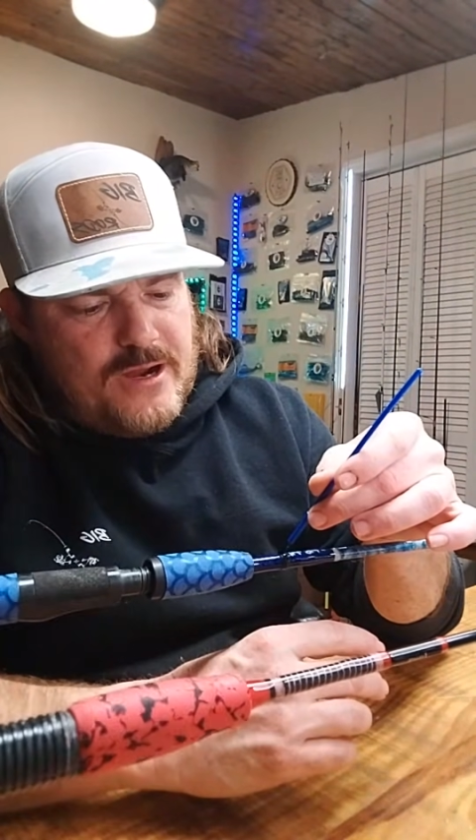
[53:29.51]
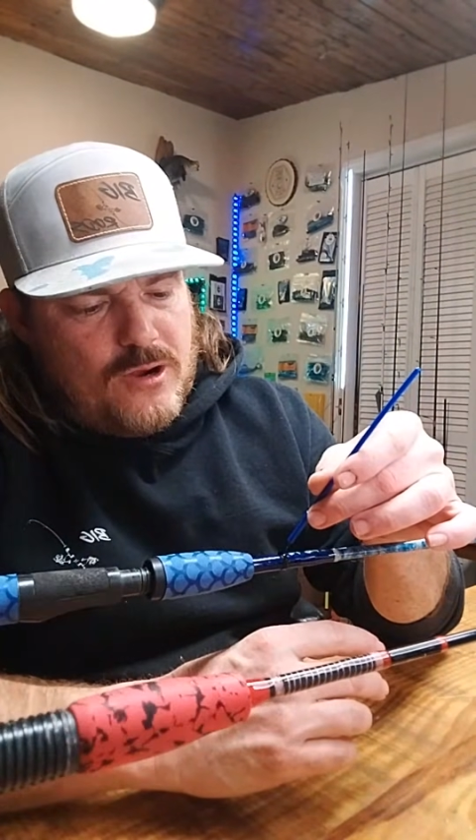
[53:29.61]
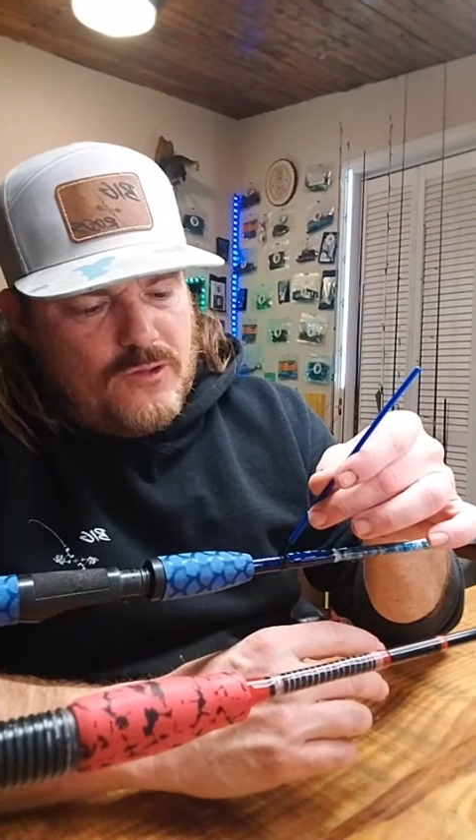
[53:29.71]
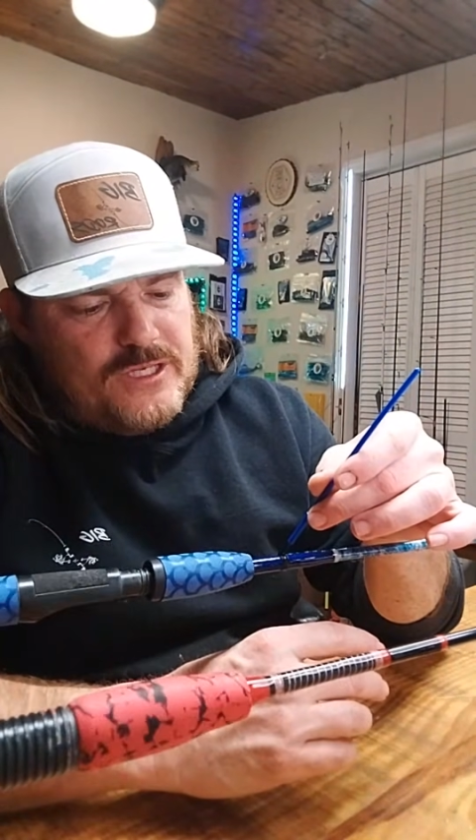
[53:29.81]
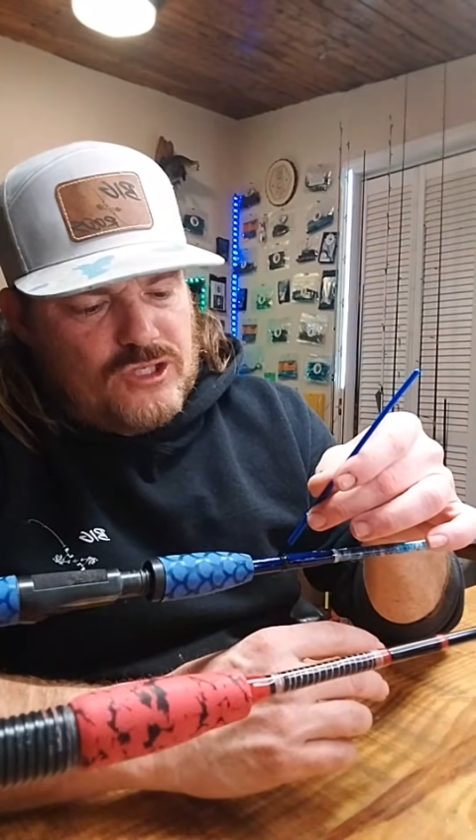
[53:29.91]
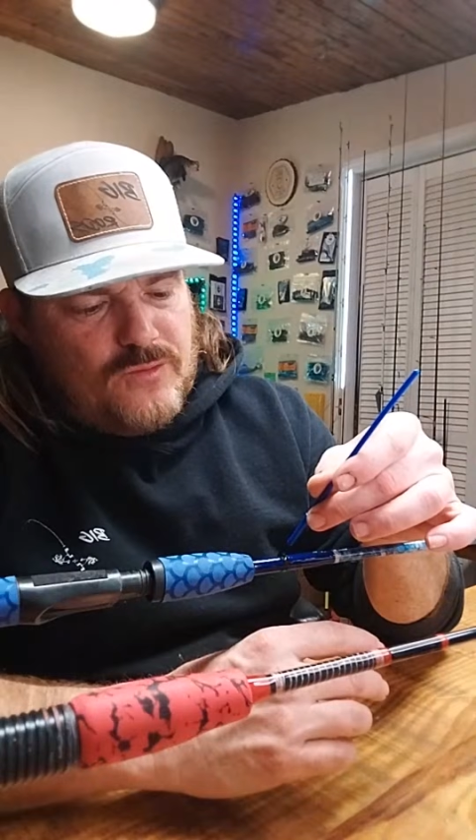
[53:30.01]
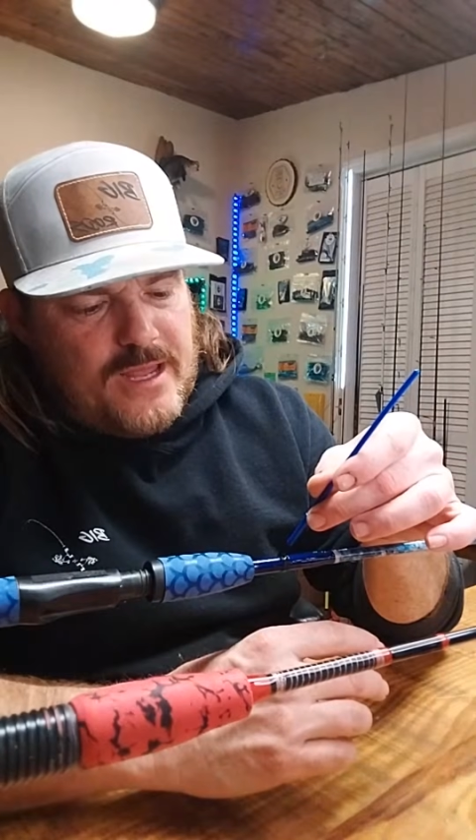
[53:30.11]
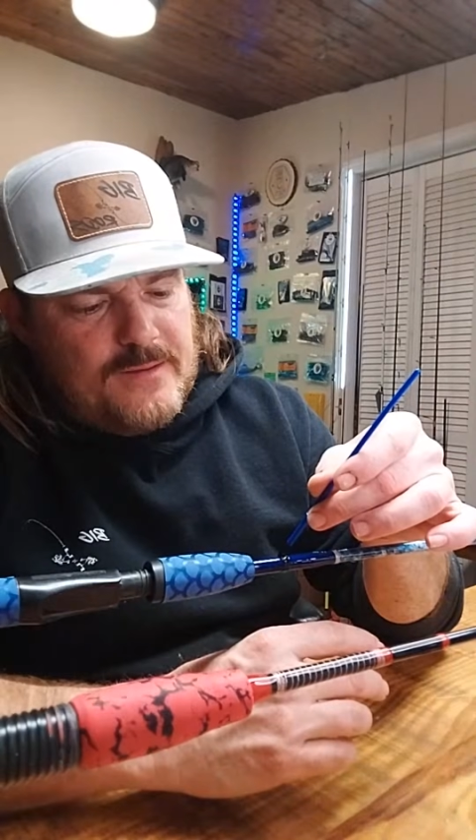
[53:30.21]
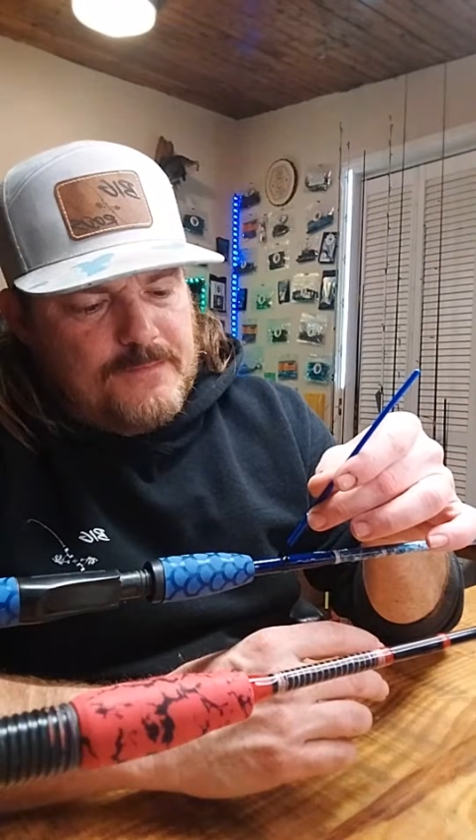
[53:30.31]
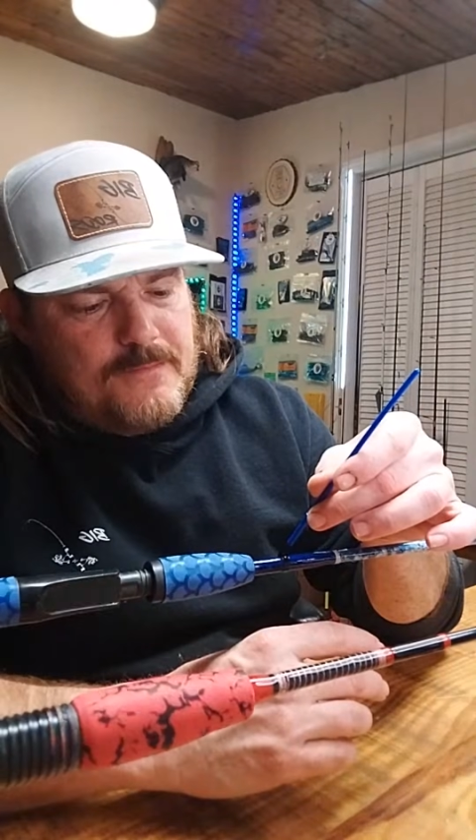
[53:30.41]
All this
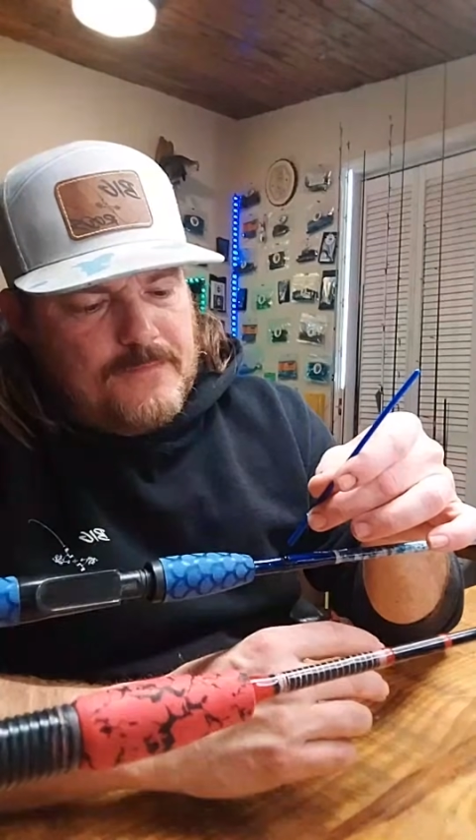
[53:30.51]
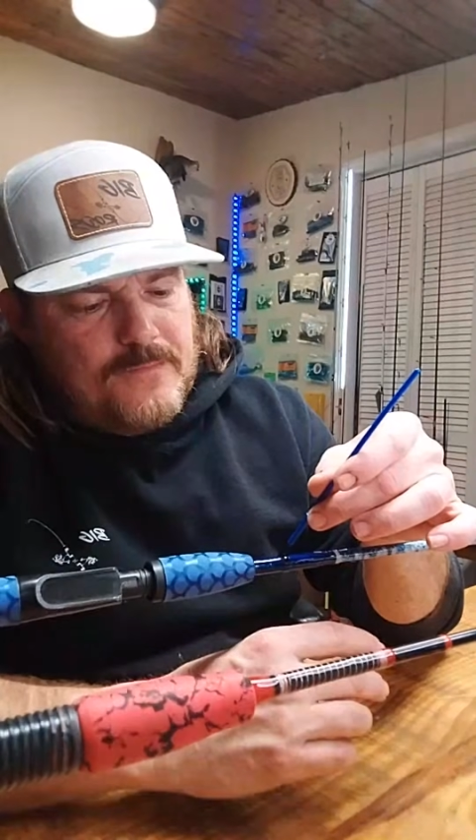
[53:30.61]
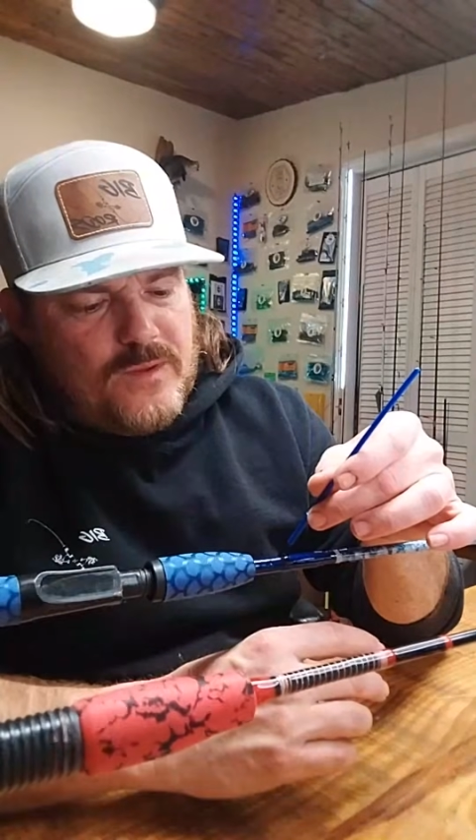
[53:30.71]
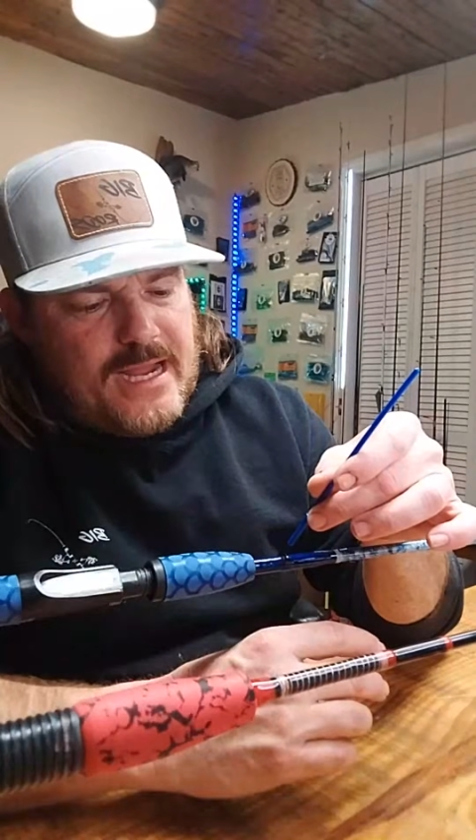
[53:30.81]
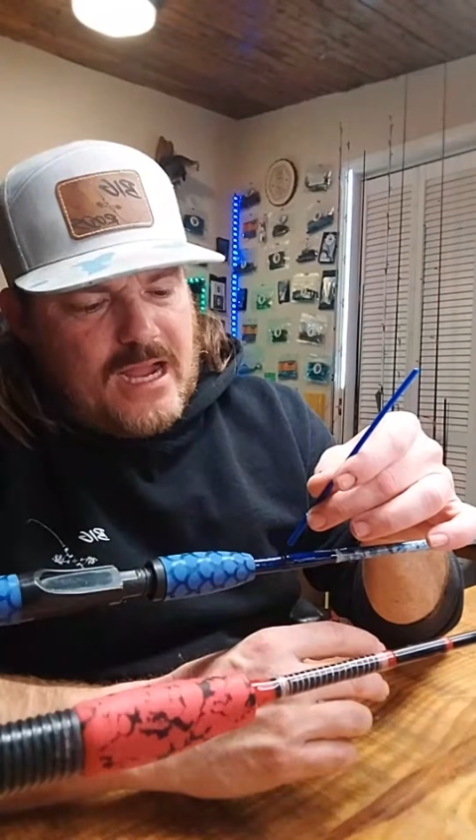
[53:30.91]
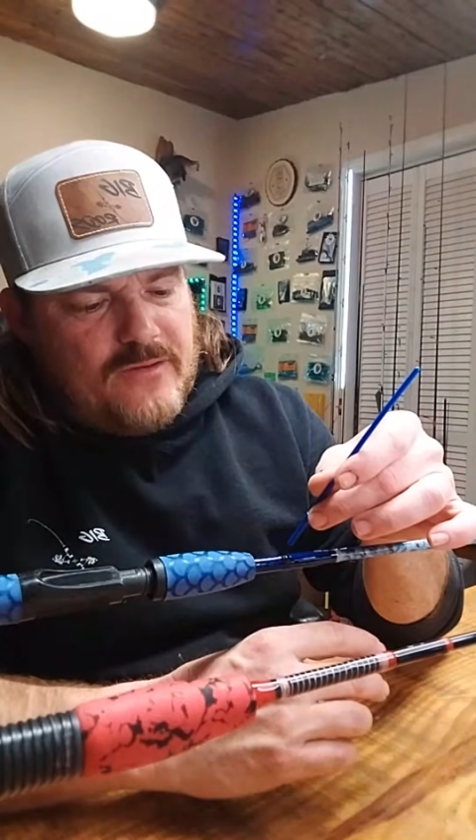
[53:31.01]
thread we got